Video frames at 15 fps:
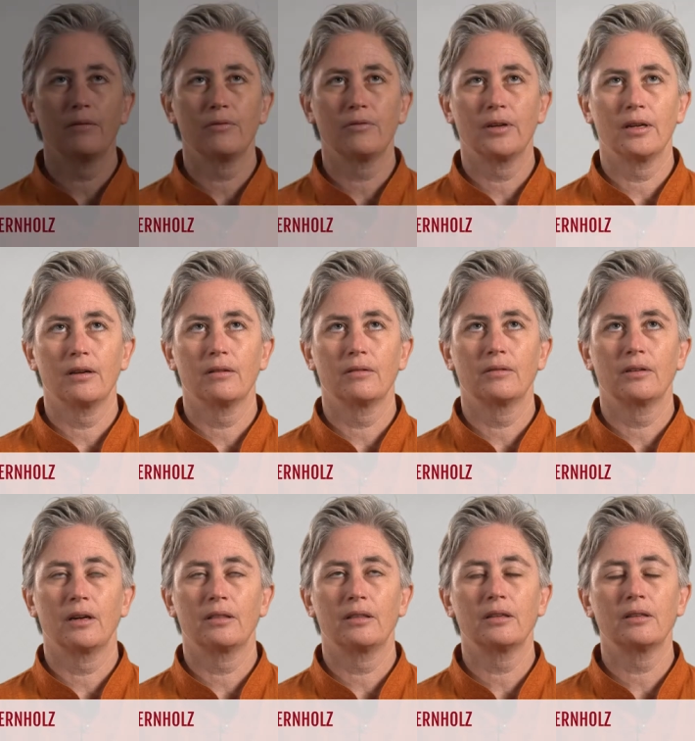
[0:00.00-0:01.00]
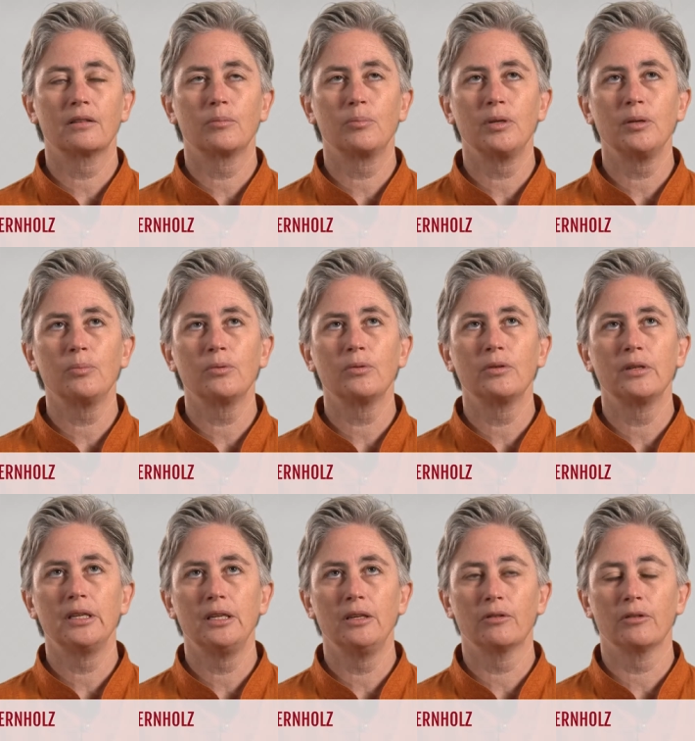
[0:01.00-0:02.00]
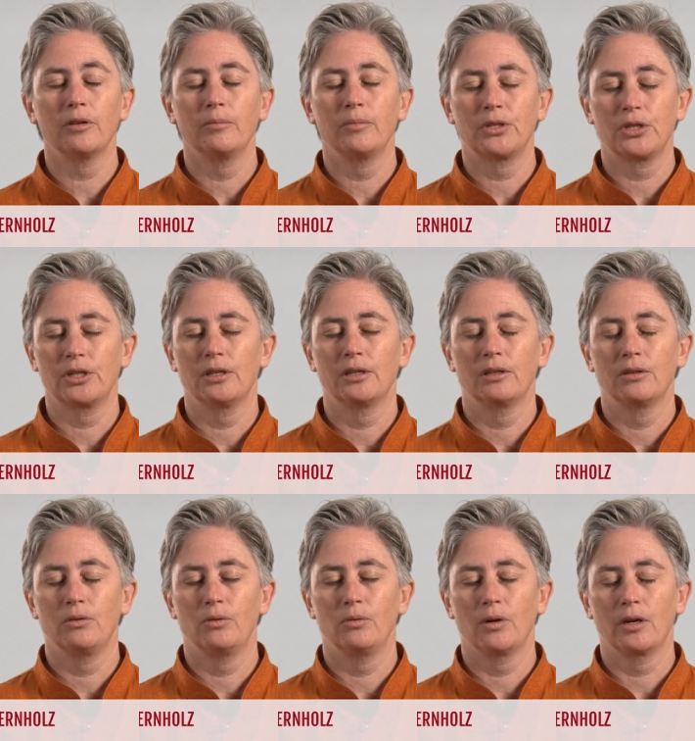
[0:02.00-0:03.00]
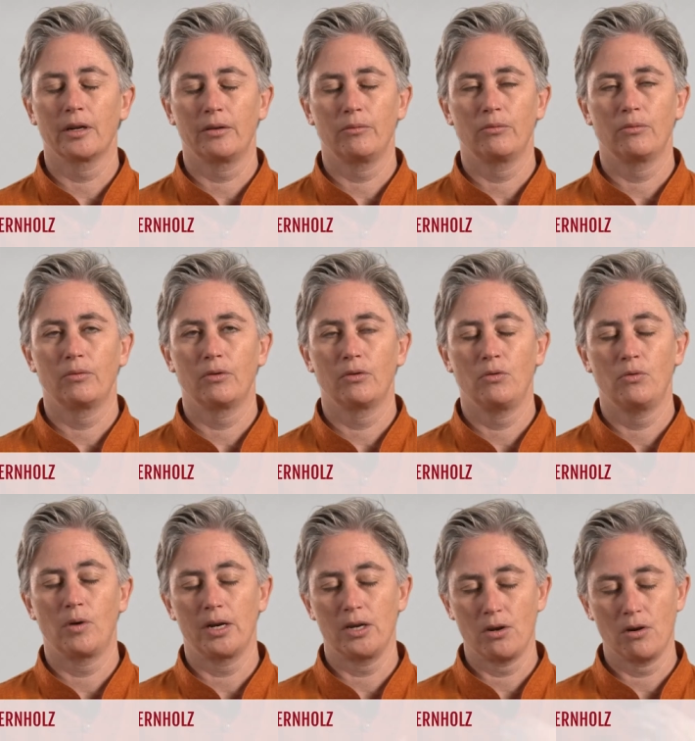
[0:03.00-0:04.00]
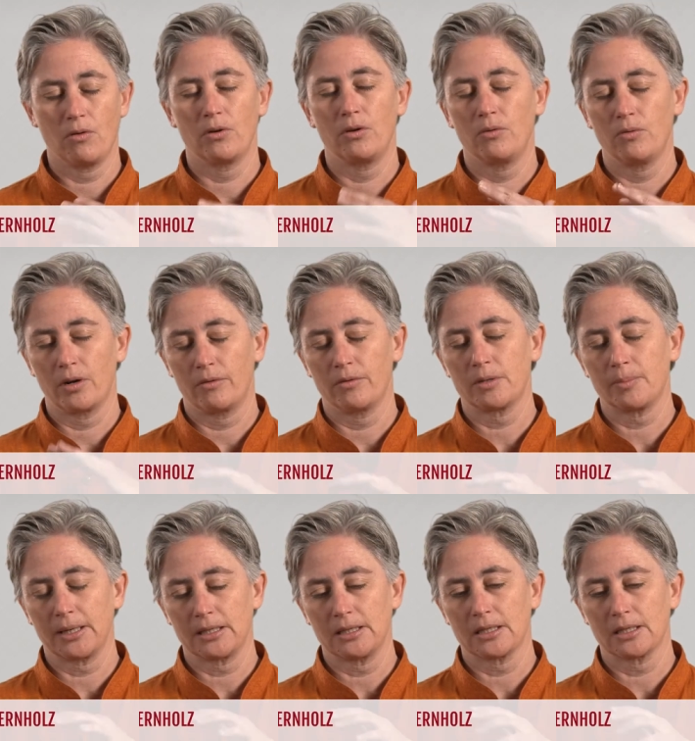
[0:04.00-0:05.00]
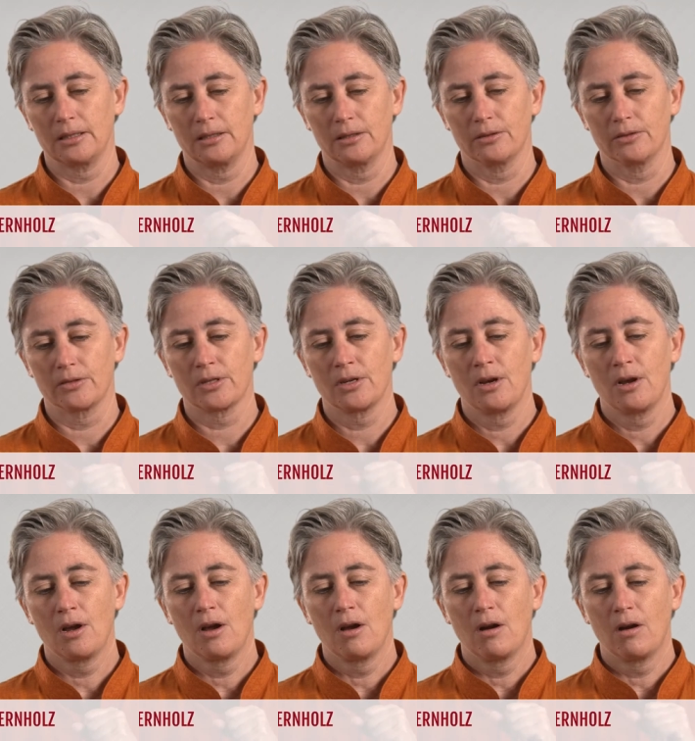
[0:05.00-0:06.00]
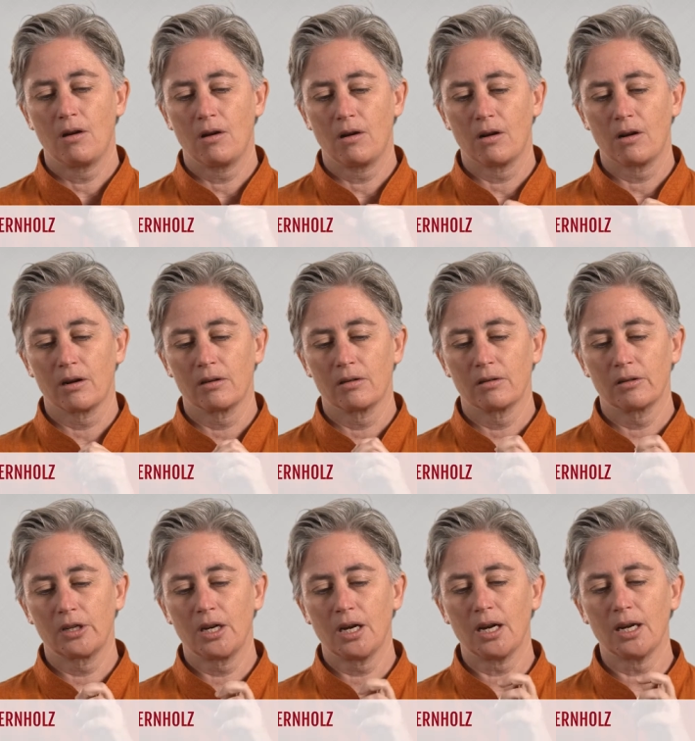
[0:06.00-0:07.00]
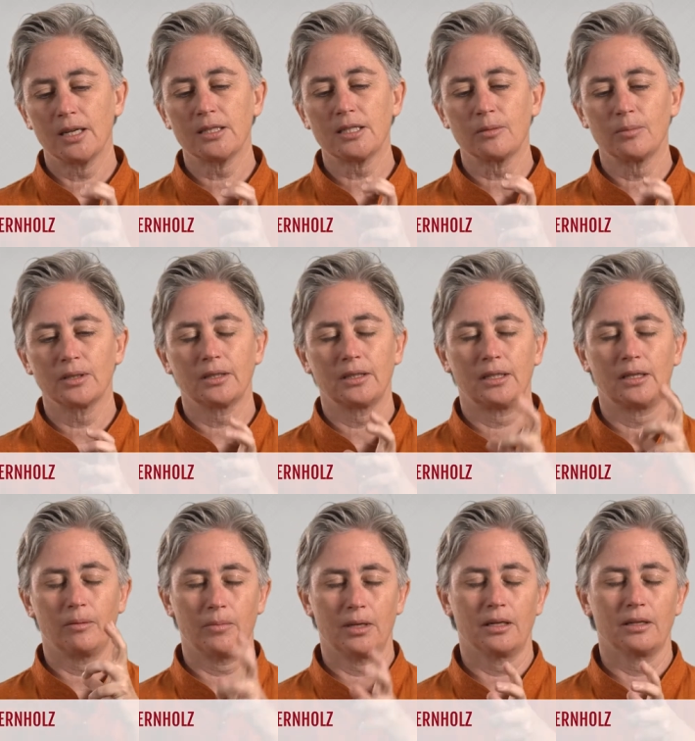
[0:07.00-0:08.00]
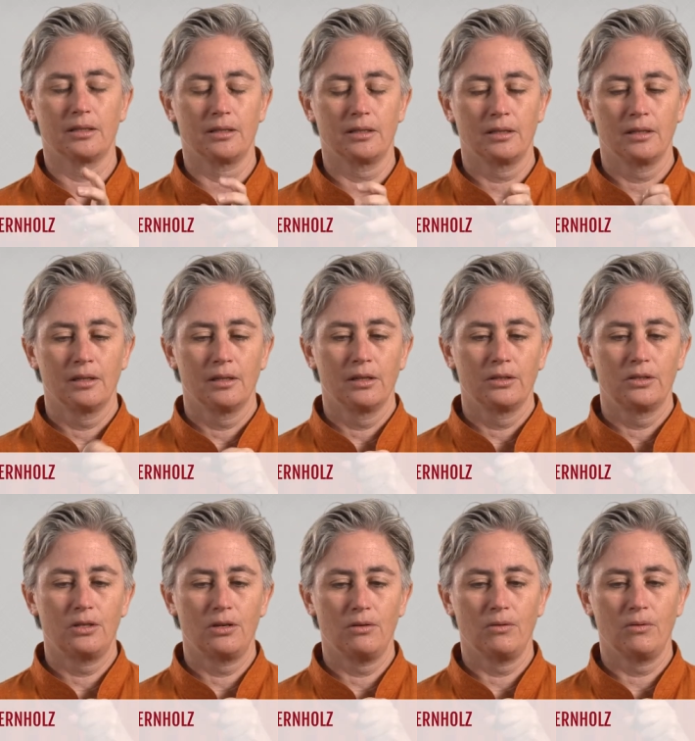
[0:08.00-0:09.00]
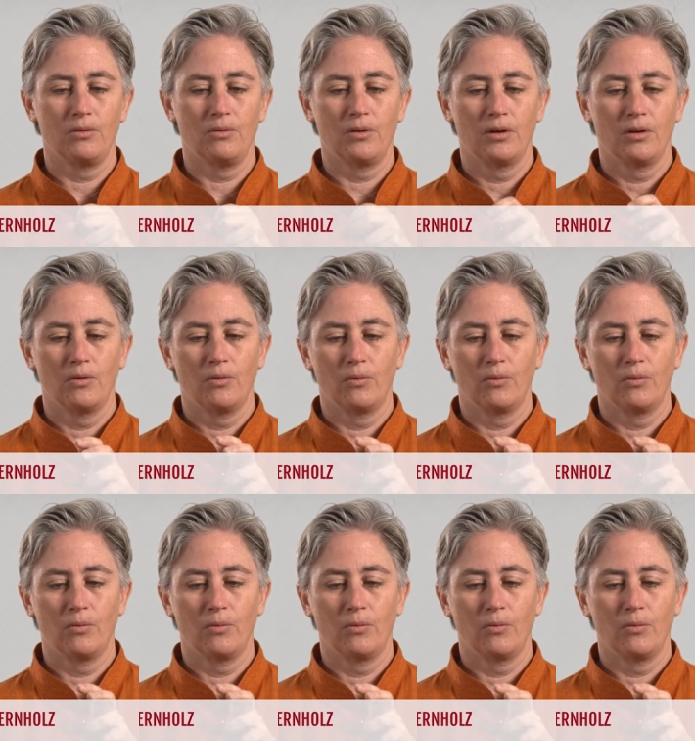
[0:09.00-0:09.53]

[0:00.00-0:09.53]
have found I think the people here in Michigan who I who I know and who I respect as leaders are consummately committed to